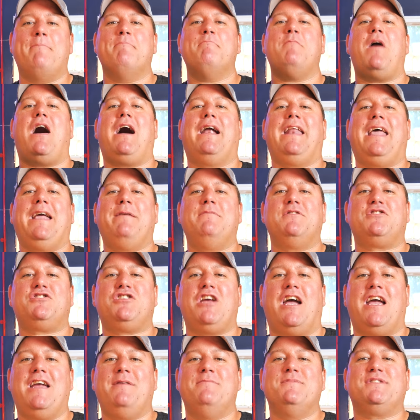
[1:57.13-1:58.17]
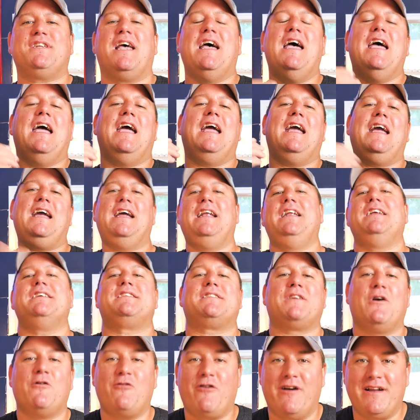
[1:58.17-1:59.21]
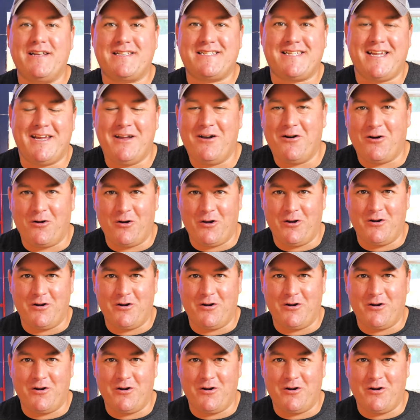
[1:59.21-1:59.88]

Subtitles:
My name is James. It is so great to see all